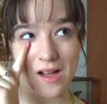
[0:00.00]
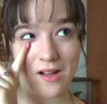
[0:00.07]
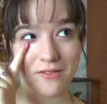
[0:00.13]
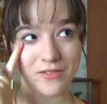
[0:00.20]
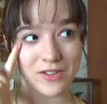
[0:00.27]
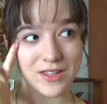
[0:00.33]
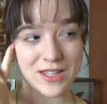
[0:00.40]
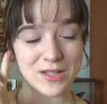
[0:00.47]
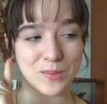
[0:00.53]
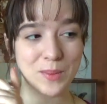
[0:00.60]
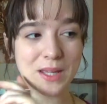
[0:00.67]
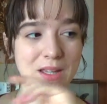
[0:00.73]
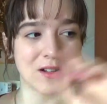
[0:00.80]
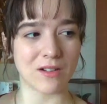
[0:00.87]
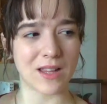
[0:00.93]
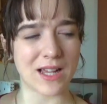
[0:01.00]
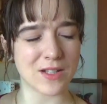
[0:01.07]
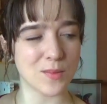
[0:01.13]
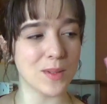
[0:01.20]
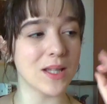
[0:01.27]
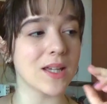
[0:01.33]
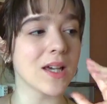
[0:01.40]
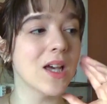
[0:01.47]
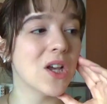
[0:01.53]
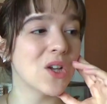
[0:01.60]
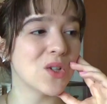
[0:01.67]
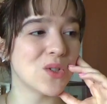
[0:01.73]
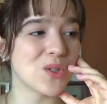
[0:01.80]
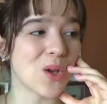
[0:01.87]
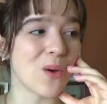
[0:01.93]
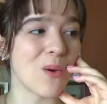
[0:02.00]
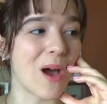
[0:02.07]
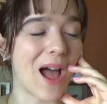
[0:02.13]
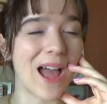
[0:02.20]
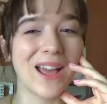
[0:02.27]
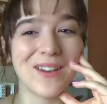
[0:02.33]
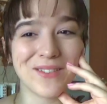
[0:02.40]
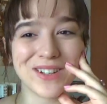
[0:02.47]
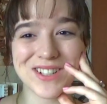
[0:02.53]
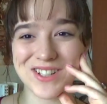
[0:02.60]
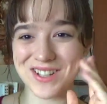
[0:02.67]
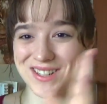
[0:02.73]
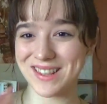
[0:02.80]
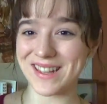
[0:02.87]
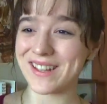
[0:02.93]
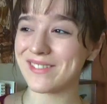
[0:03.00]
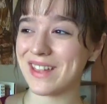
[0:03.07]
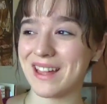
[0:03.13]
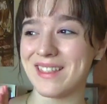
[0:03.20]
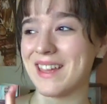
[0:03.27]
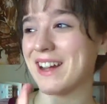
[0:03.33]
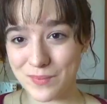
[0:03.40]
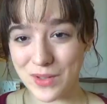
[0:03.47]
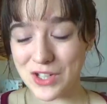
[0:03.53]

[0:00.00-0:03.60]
for this week or last week, so I will just leave that there.